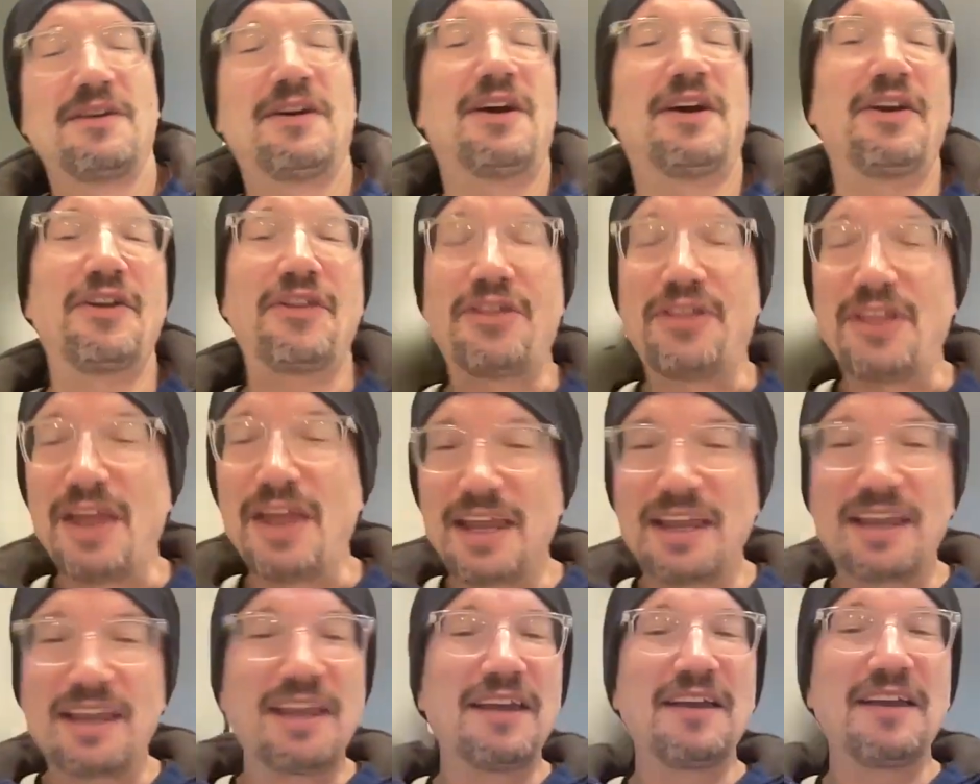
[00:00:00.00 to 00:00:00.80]
are
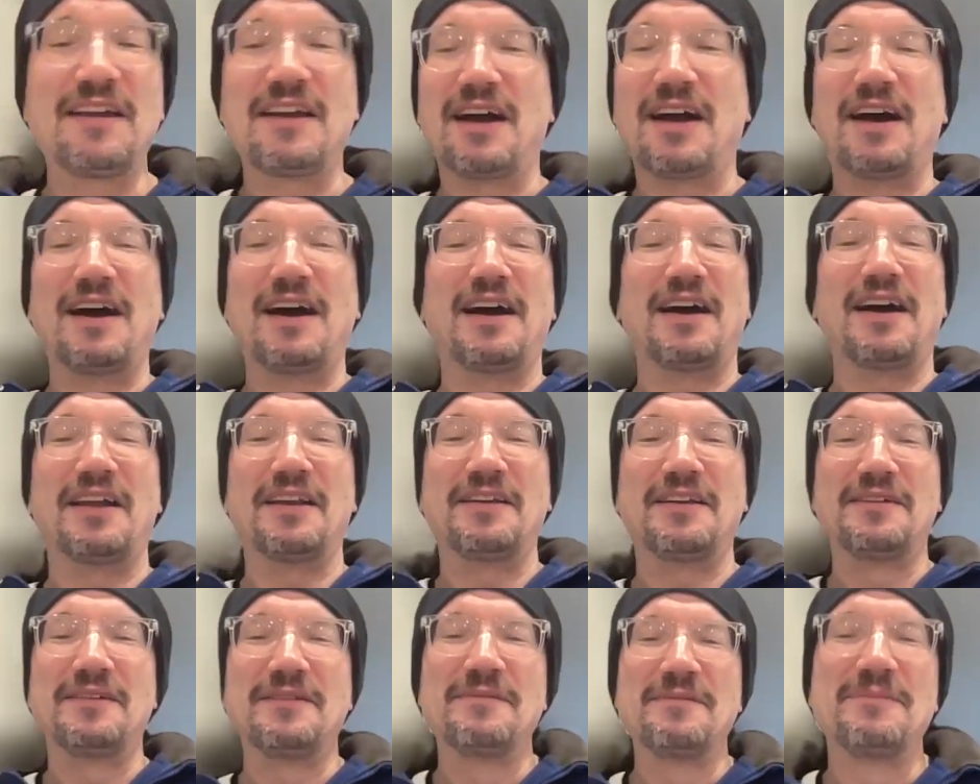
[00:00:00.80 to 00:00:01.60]
thanking God
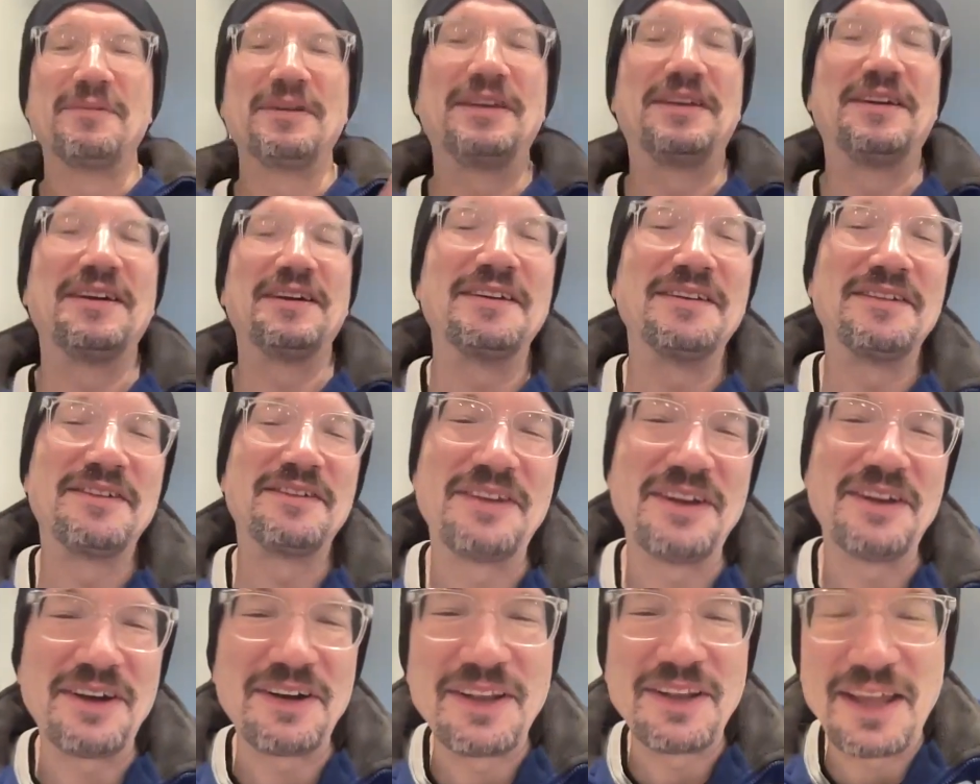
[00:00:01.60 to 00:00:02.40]
because
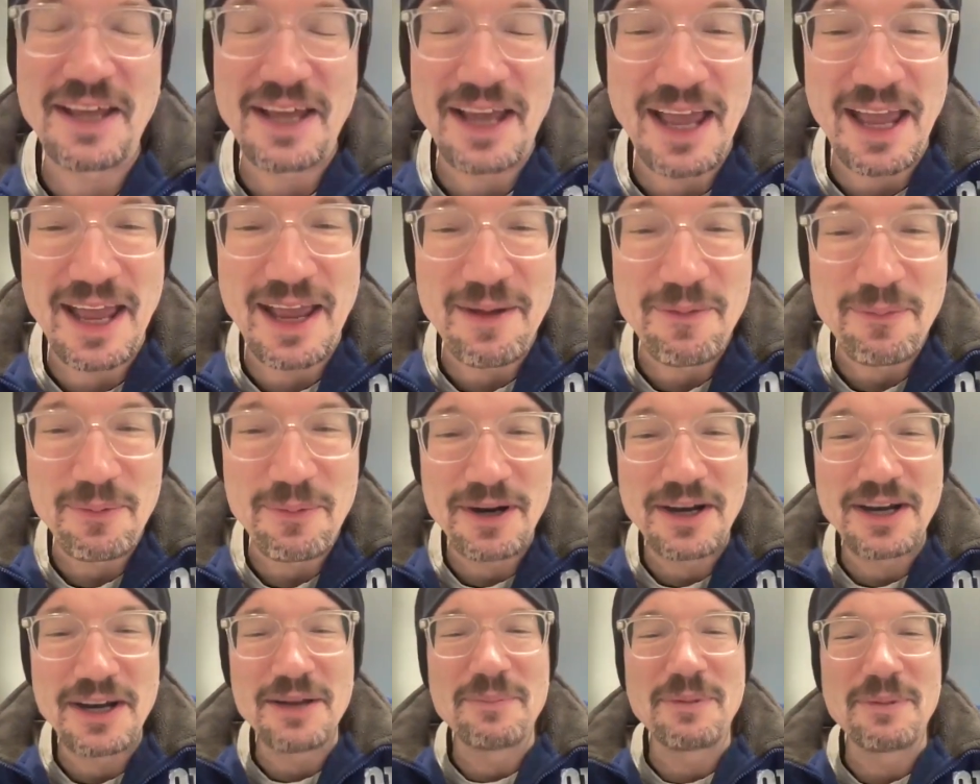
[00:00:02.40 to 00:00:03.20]
they're like, hey,
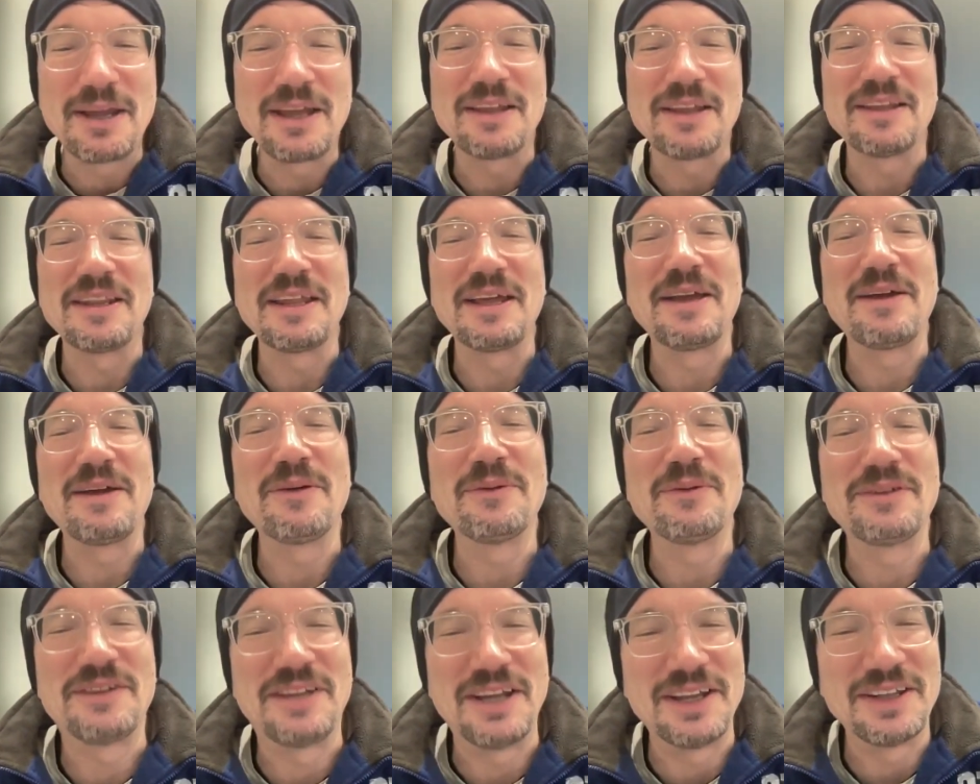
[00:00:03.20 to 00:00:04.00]
we're gonna be
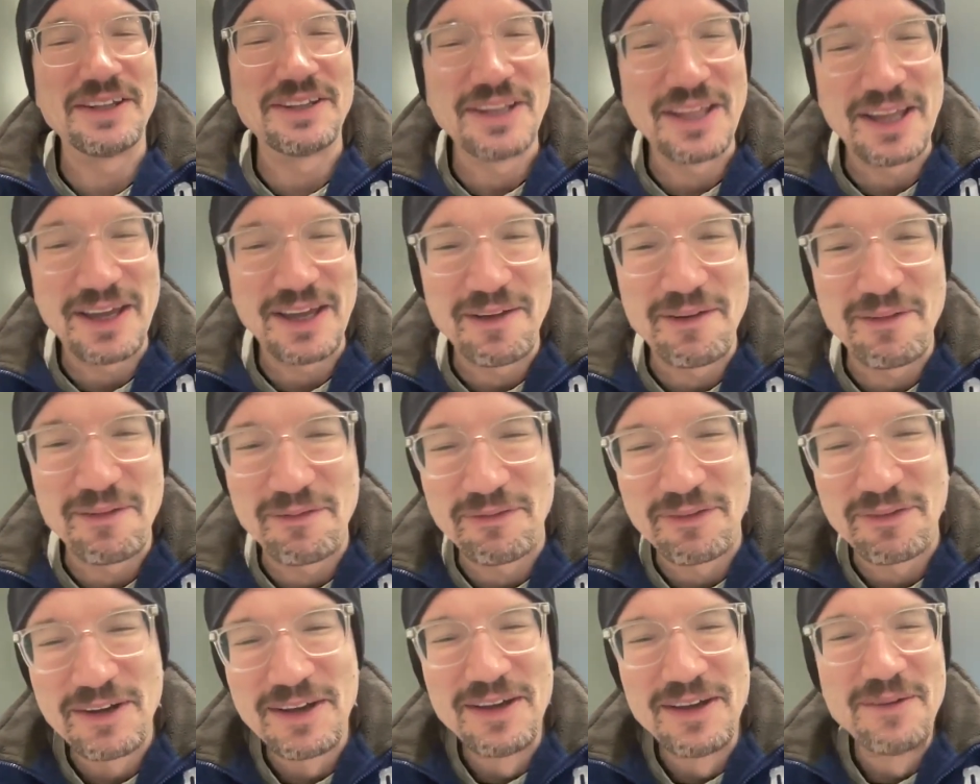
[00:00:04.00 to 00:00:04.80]
able to live
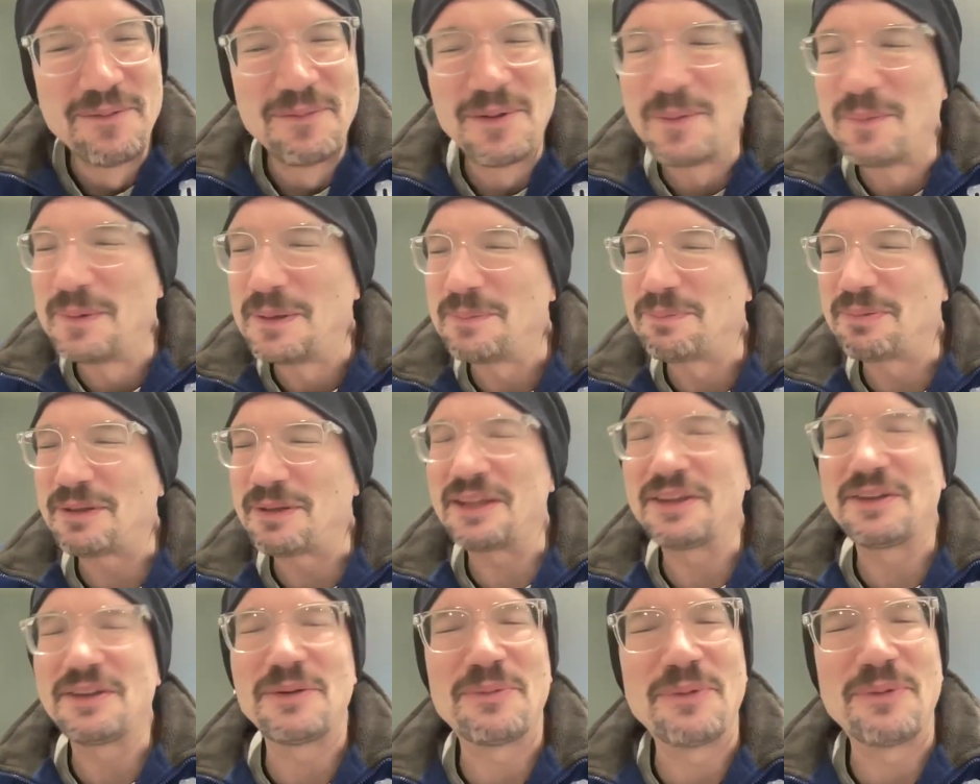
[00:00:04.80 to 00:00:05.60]
when we
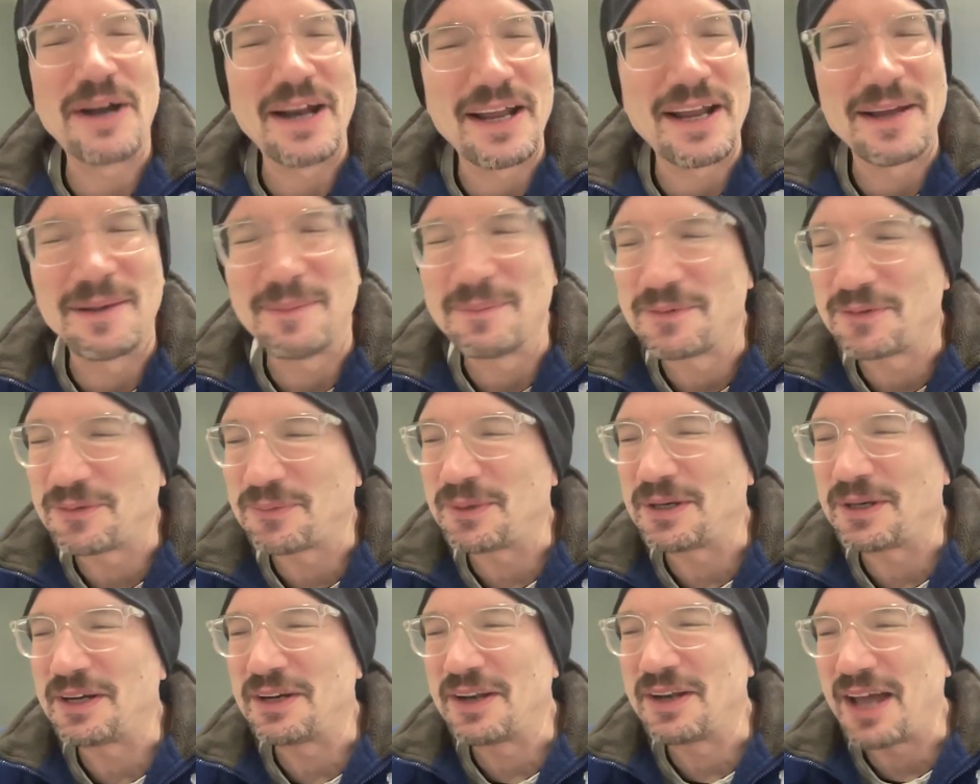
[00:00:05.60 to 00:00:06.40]
play the Rams.
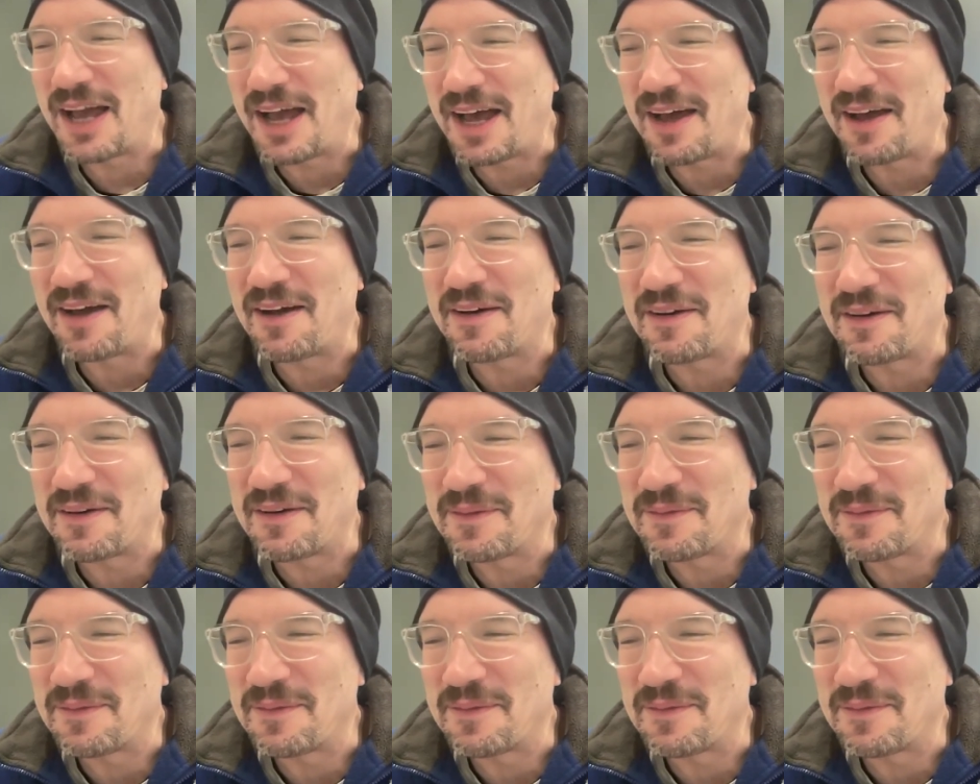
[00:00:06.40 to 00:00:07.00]
We're not